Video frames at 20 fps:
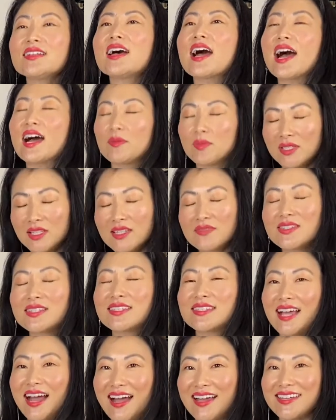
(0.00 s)
I believe in
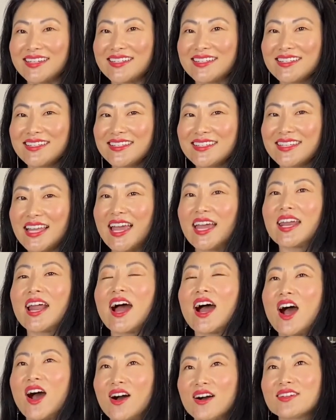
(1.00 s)
science and
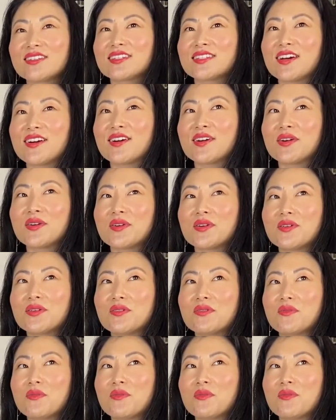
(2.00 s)
I also